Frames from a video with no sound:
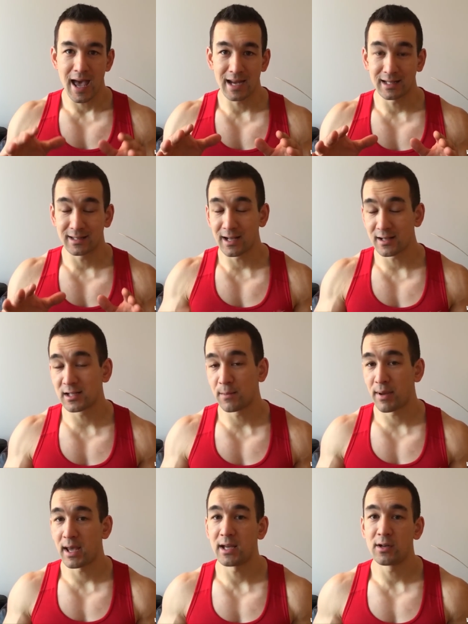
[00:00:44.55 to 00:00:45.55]
and it does
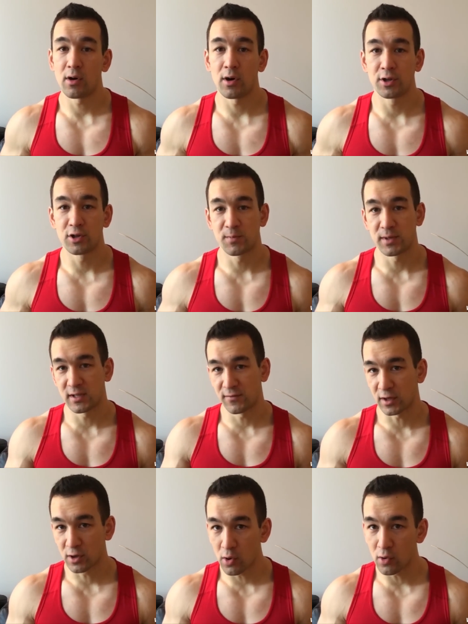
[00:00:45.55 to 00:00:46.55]
depend on your specific